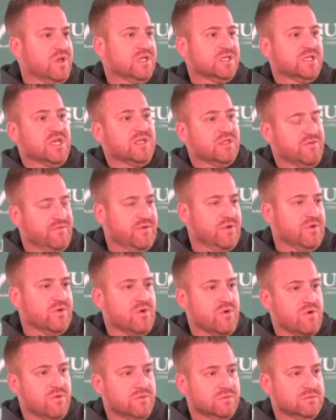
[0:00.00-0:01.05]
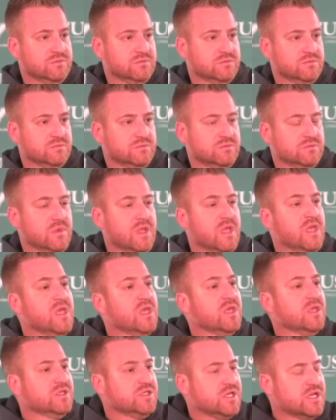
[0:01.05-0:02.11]
is kick the field goal
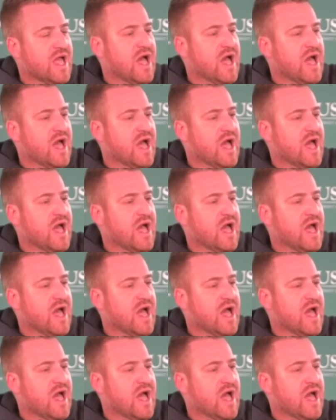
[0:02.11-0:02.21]
to